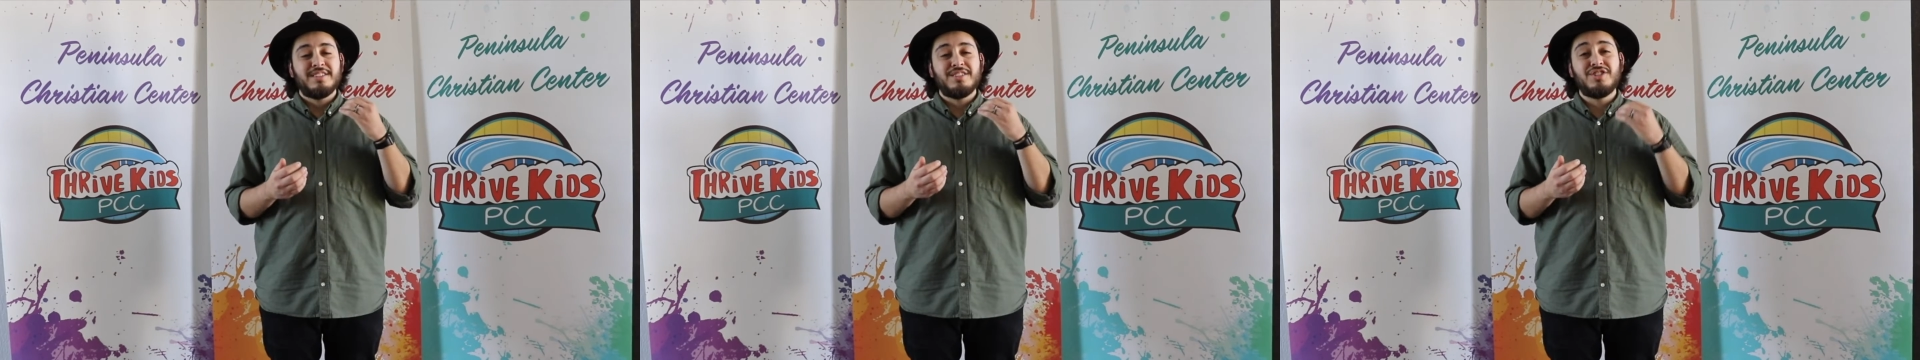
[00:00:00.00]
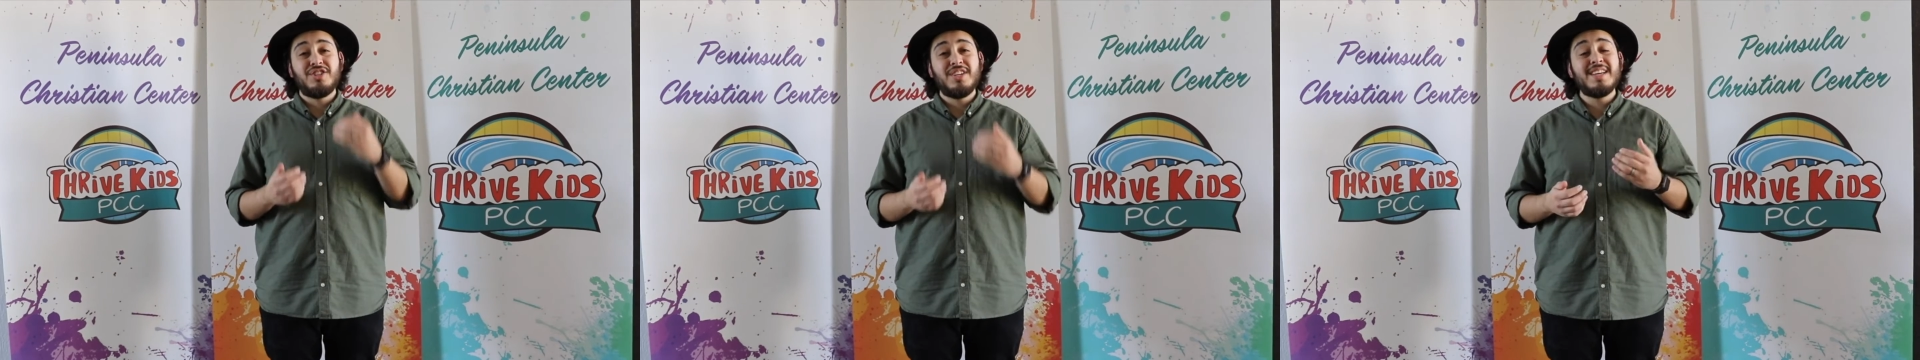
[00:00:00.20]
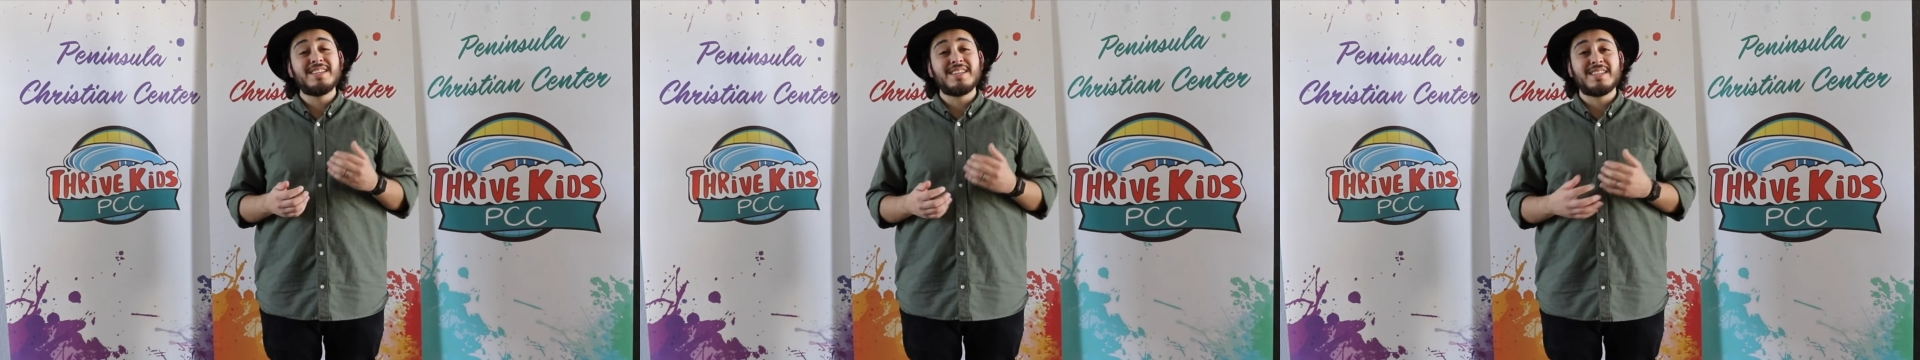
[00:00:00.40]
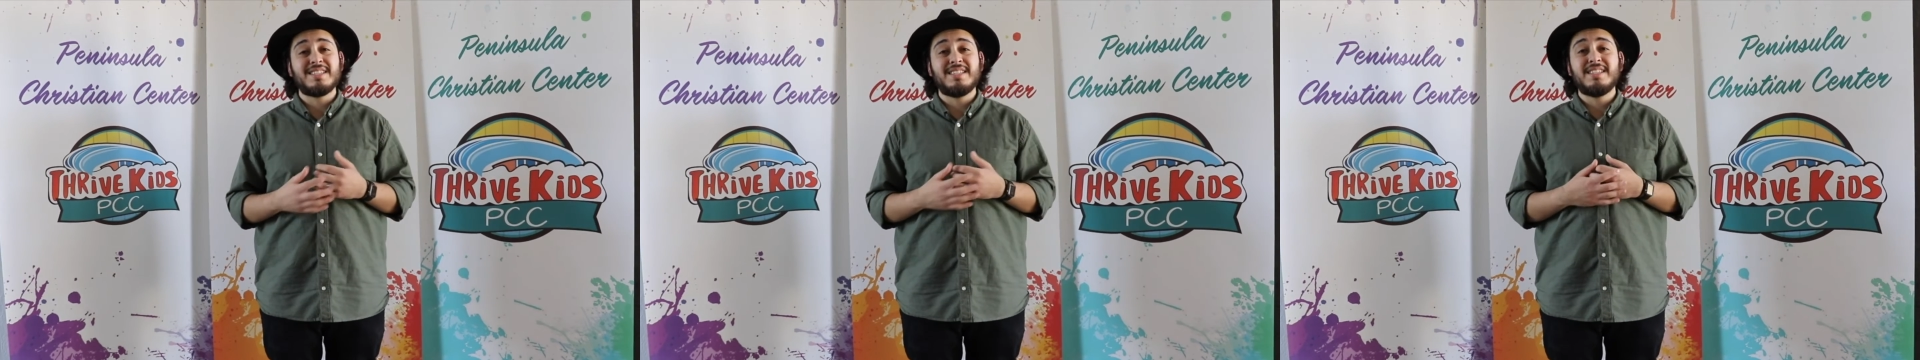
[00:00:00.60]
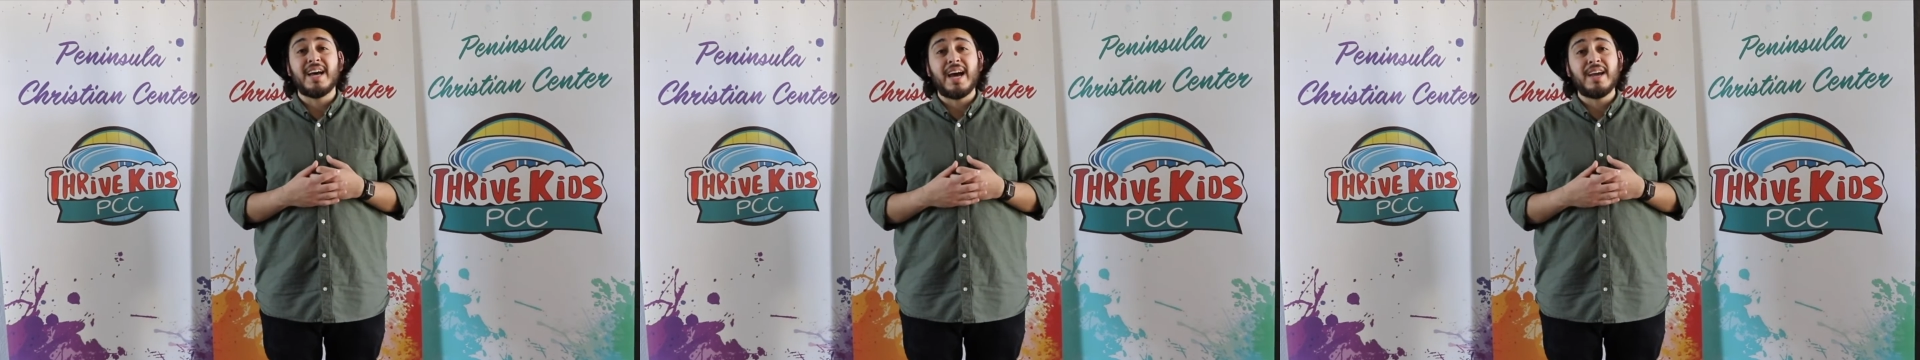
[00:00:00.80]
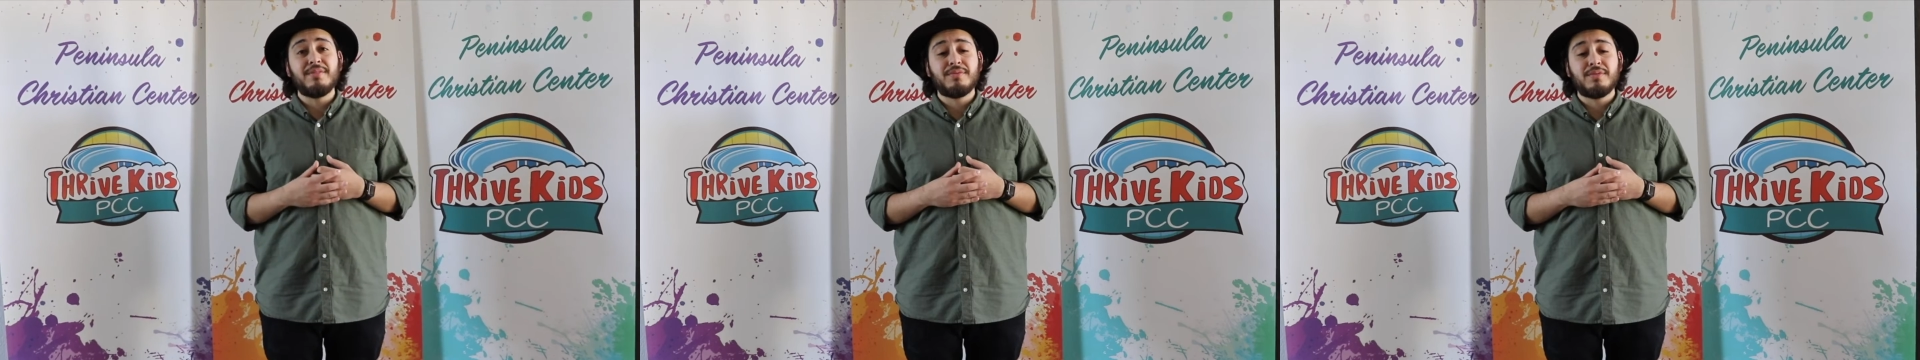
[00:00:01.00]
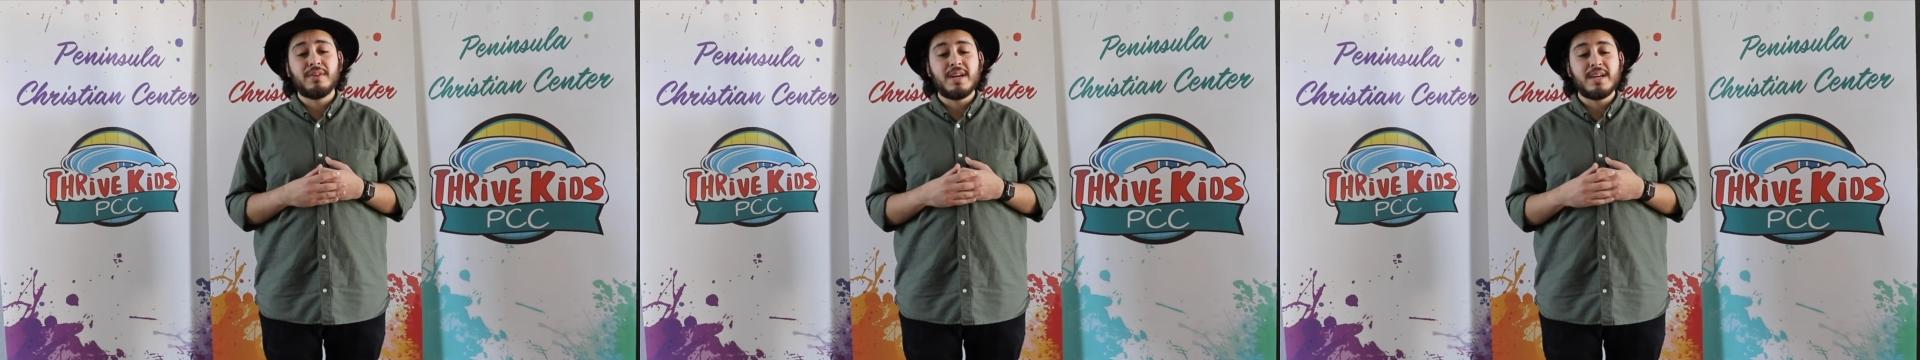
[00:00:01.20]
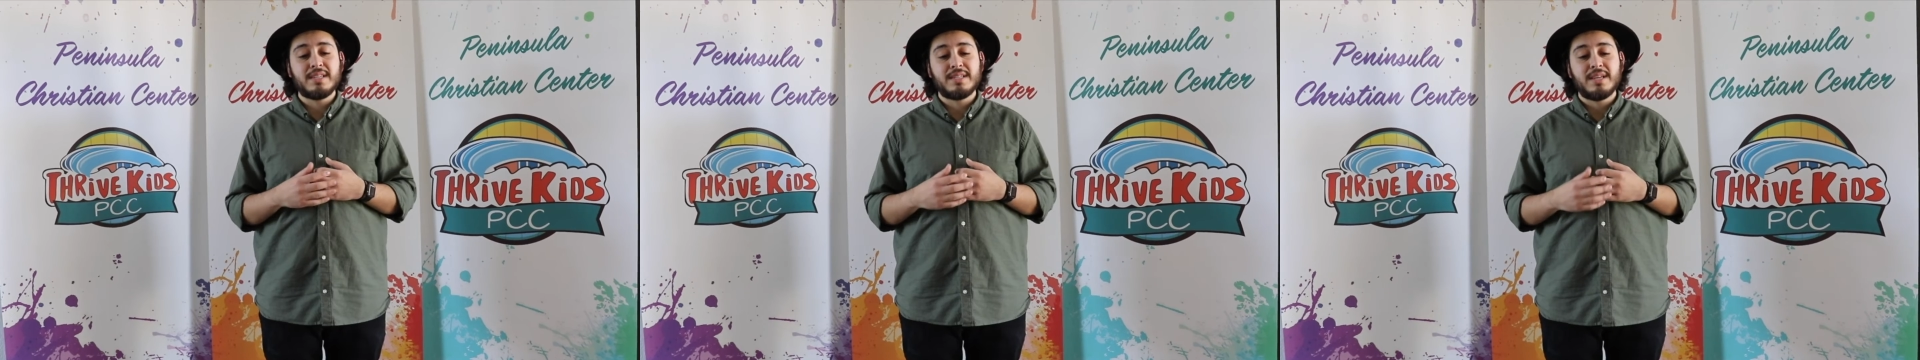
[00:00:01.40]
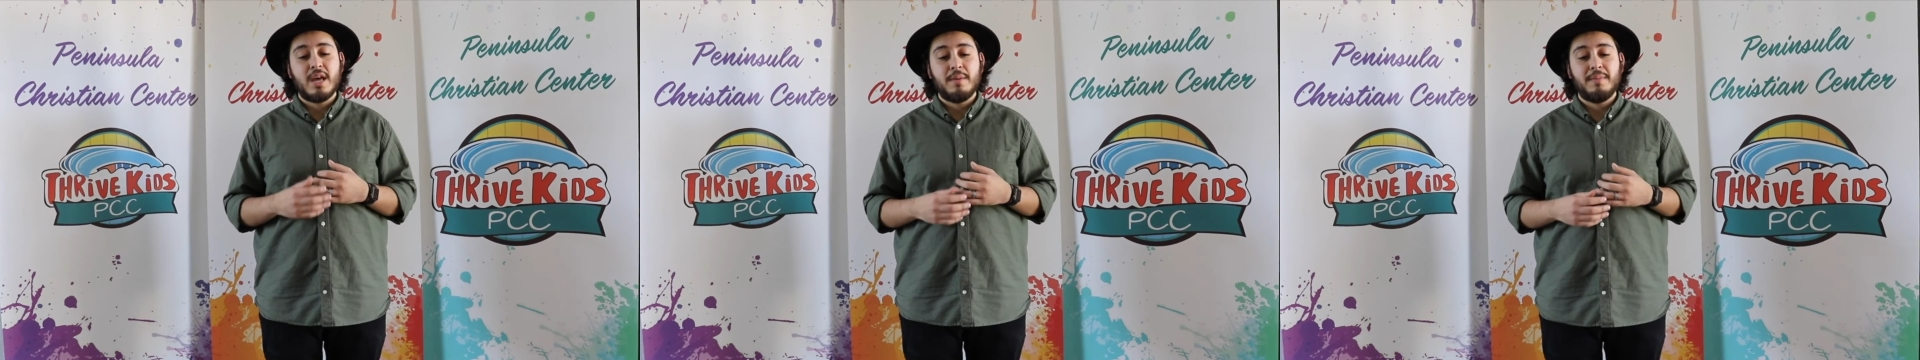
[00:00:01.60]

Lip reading: Jesus died for us